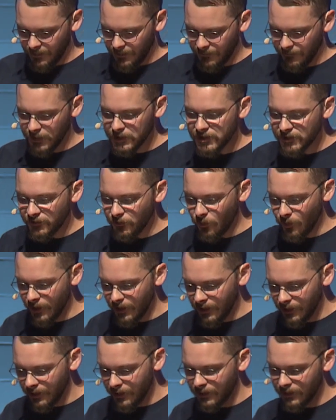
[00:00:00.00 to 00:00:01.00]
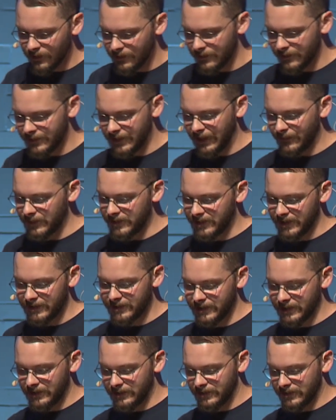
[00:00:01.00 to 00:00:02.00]
Verse 4, David says
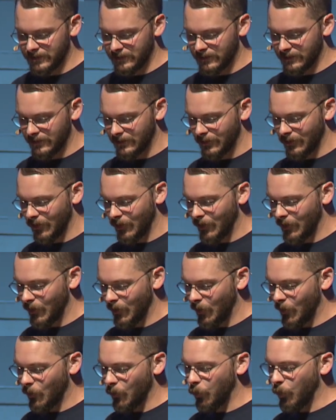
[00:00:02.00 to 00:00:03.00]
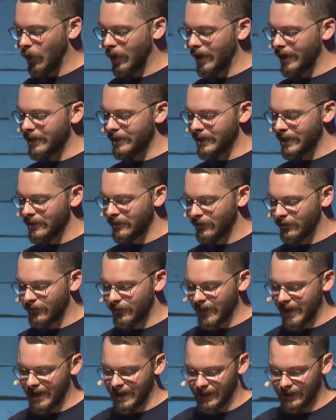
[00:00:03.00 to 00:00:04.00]
this: one
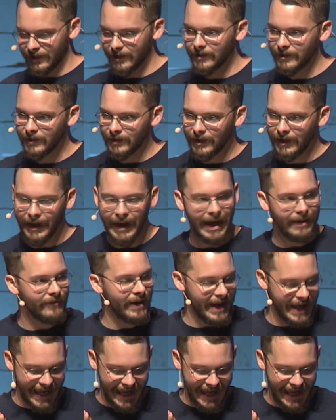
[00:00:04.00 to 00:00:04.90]
thing have I